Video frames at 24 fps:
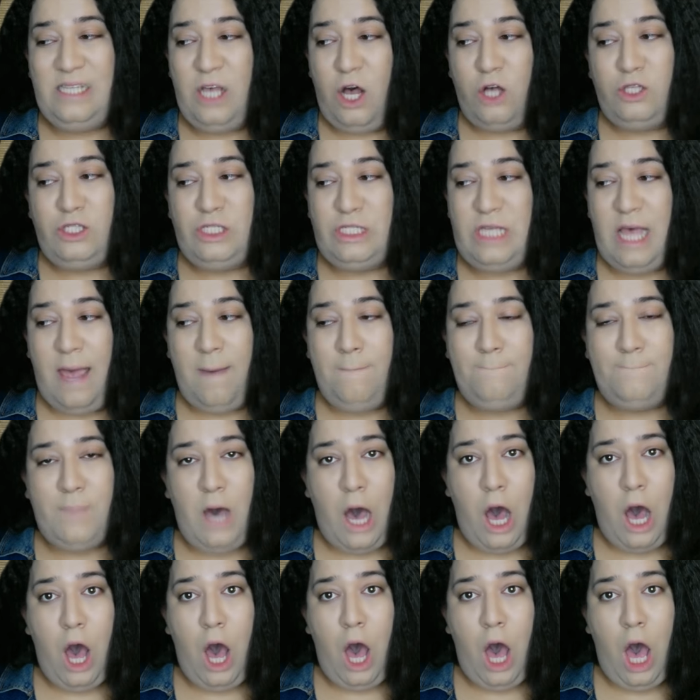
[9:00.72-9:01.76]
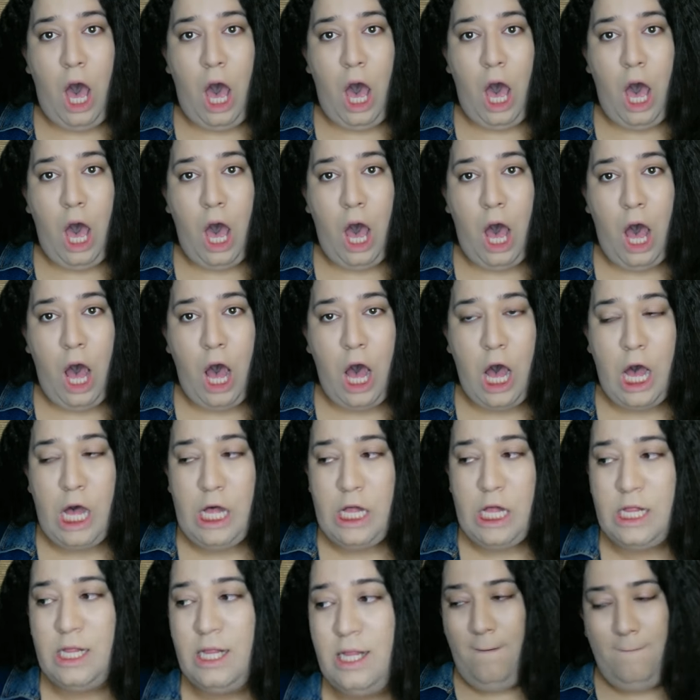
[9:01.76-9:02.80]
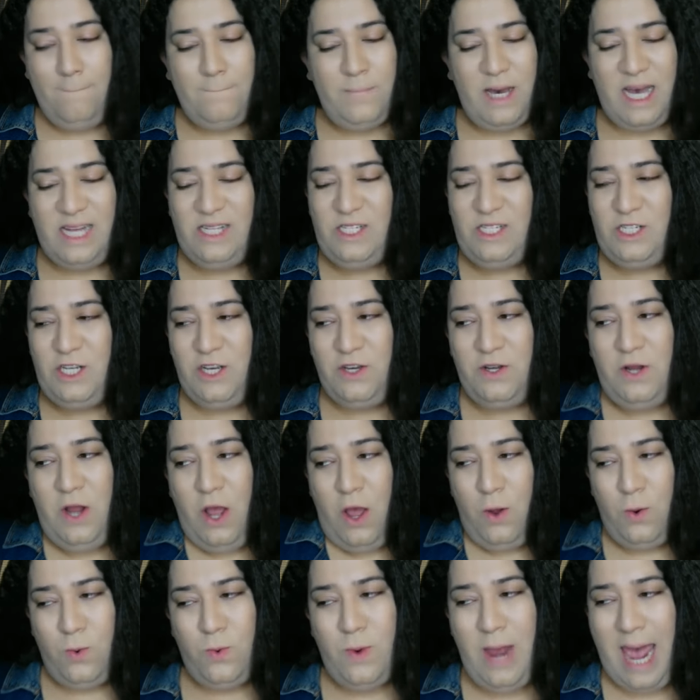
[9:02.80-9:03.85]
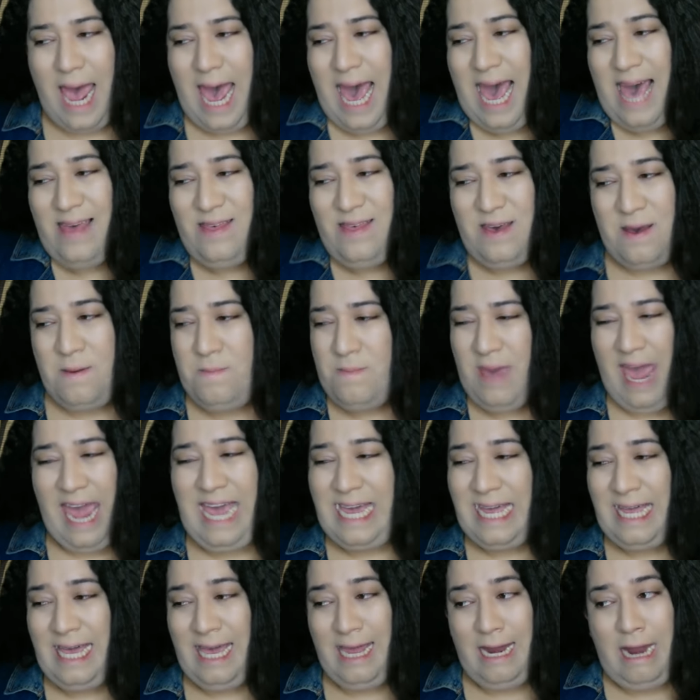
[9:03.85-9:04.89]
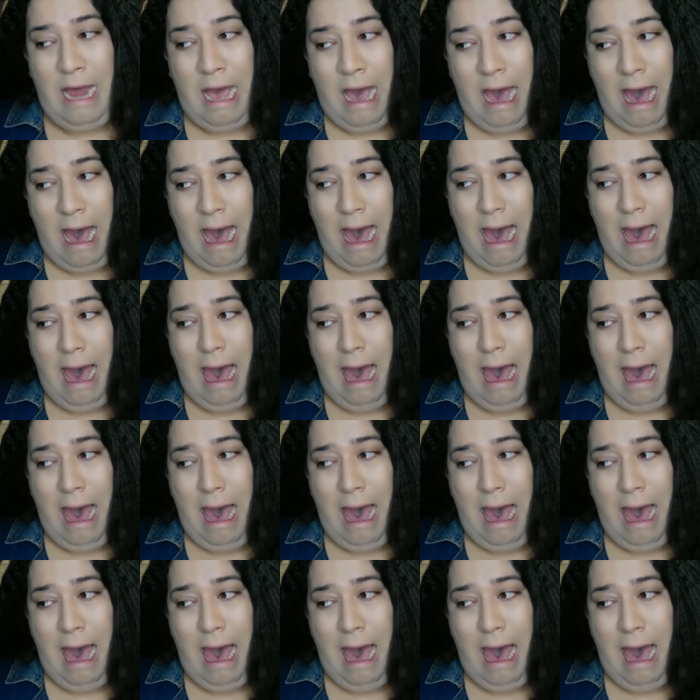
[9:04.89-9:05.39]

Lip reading: so simple, but you'd rather make it hard.